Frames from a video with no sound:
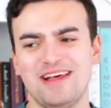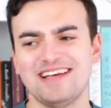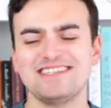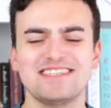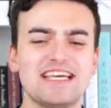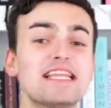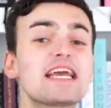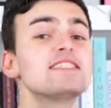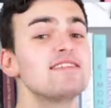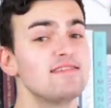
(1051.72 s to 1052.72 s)
but it's just
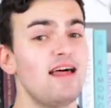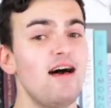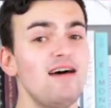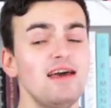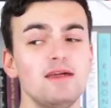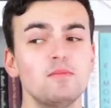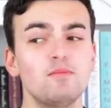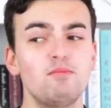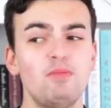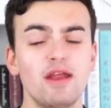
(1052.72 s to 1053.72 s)
like it's a lot
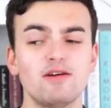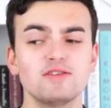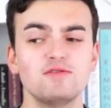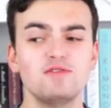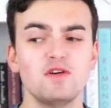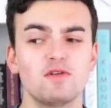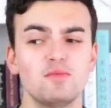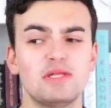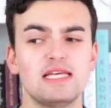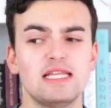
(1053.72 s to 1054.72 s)
but i also don't
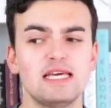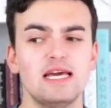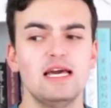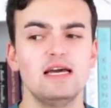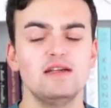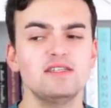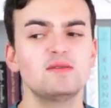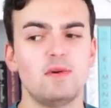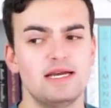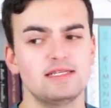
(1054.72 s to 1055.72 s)
completely
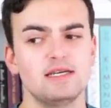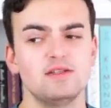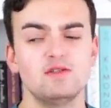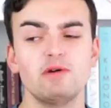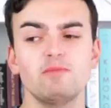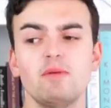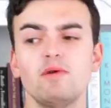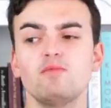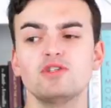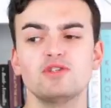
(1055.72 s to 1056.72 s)
despise it. Do I
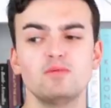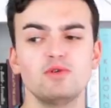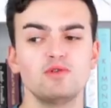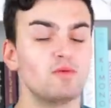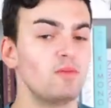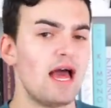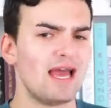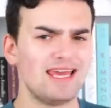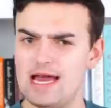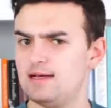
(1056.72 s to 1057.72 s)
maybe wish the boots were
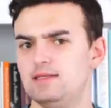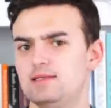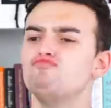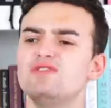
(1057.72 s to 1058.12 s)
black? Yes.